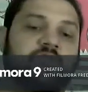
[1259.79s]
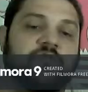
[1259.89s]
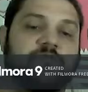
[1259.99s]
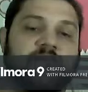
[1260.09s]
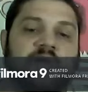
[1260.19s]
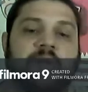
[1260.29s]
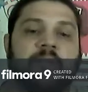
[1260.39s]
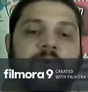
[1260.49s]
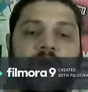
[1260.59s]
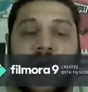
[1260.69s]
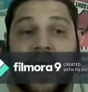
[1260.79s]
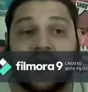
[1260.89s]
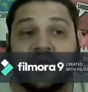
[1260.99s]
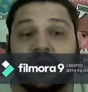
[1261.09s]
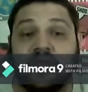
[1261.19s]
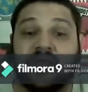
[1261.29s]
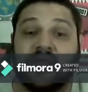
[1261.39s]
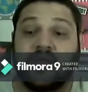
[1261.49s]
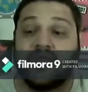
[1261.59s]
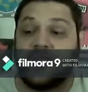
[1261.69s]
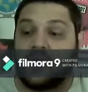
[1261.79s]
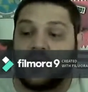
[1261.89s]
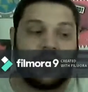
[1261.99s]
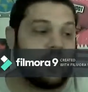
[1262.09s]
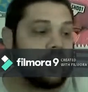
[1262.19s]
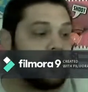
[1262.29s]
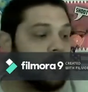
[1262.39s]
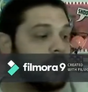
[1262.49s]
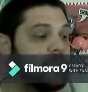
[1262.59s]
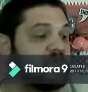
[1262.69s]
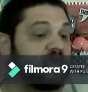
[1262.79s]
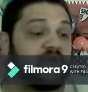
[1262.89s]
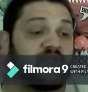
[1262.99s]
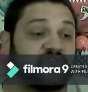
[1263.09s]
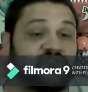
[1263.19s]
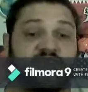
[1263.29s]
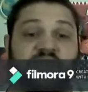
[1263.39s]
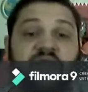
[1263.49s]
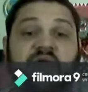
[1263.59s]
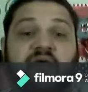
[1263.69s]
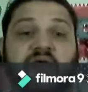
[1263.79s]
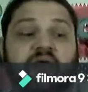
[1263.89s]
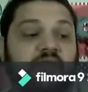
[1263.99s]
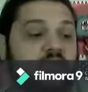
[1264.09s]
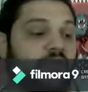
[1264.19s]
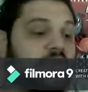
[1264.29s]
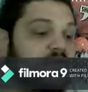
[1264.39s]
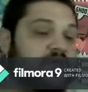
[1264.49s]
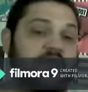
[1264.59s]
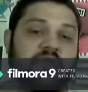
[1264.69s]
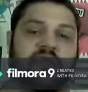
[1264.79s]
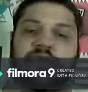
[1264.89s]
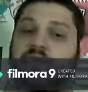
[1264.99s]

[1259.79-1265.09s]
to become hired. If you're interested, like I said, you